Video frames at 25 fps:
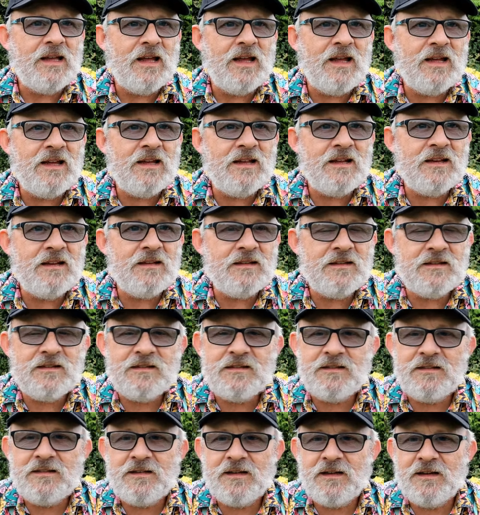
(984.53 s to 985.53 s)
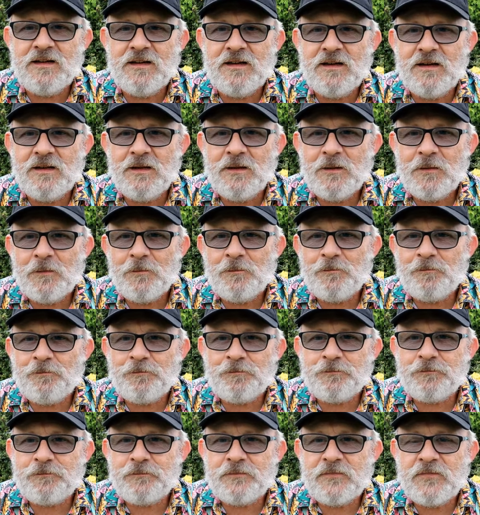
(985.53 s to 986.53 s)
And
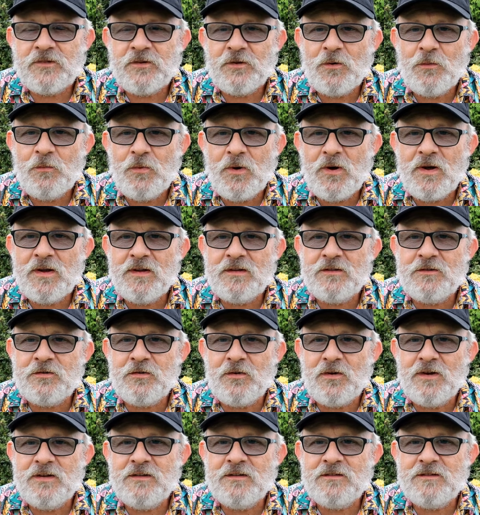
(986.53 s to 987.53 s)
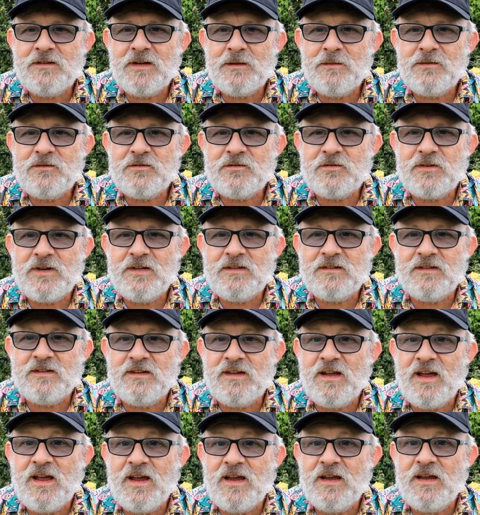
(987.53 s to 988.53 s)
so what I tried to demonstrate
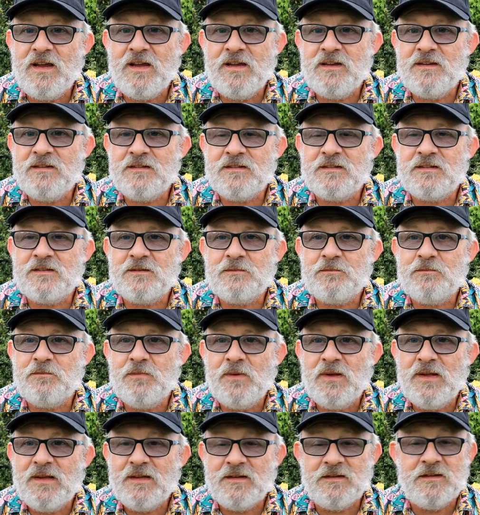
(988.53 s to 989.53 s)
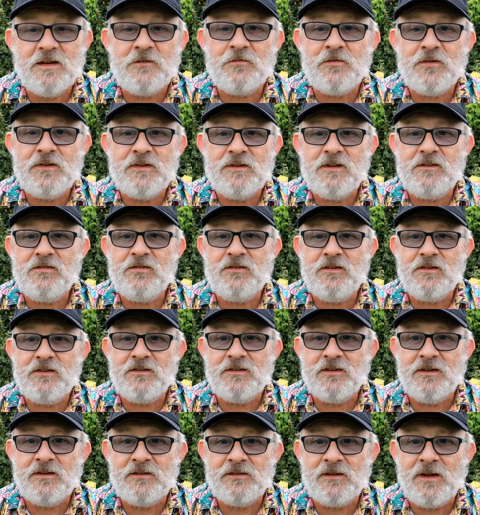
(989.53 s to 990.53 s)
today is different
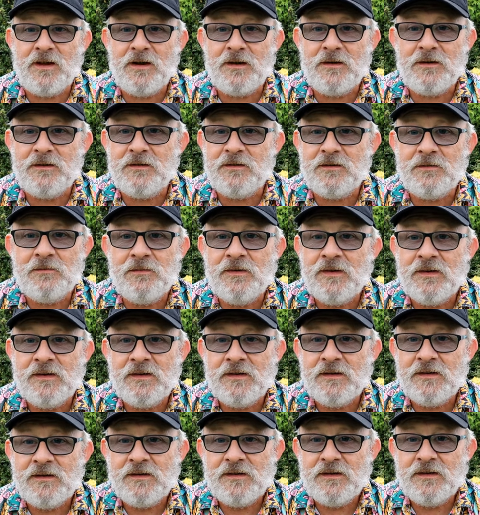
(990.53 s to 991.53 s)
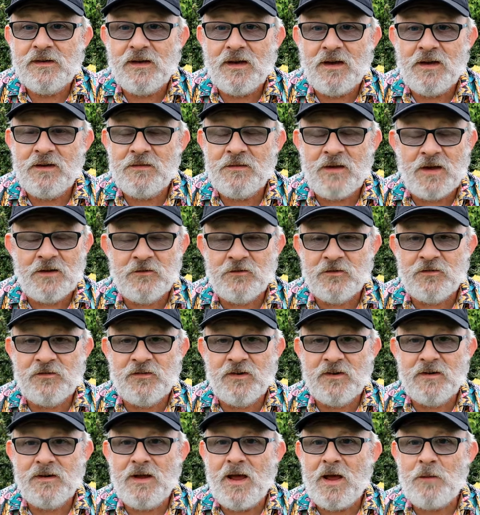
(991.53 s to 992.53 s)
distances, and that
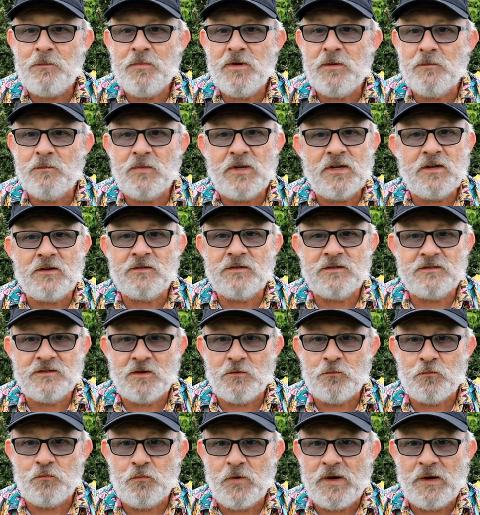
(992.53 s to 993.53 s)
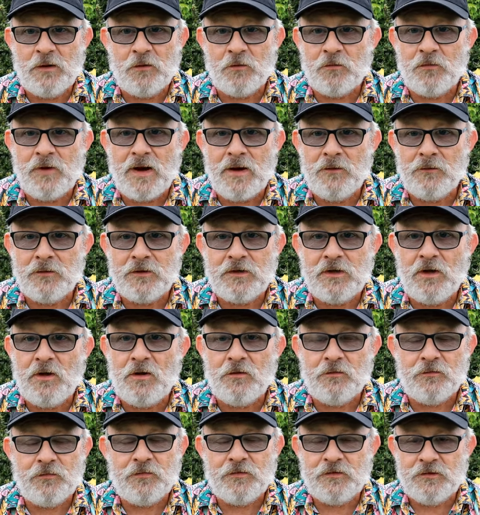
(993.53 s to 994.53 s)
just didn't happen because it's a real round of
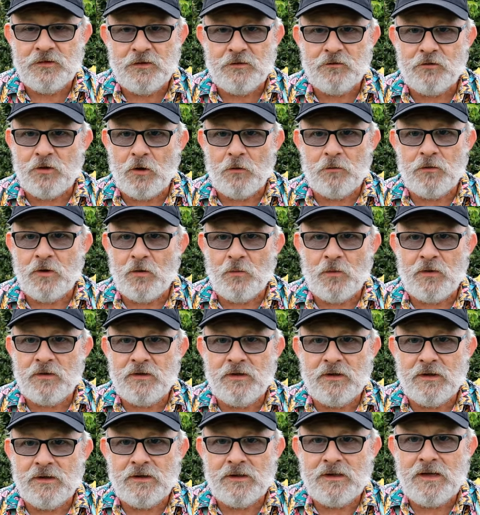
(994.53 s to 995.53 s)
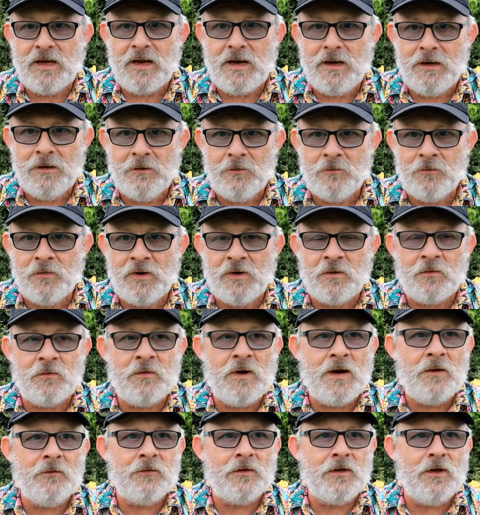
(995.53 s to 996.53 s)
golf. You don't know what you're going to get in a real
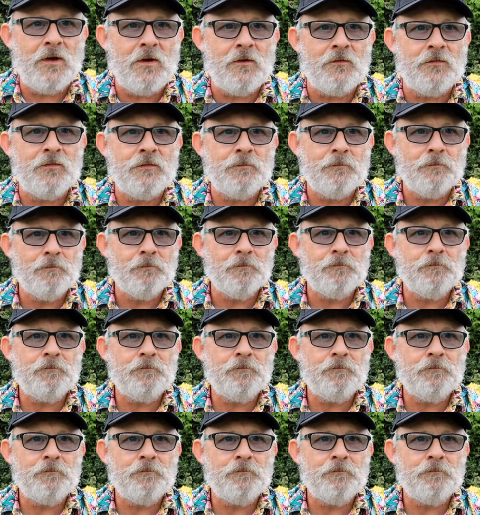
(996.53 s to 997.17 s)
round of golf.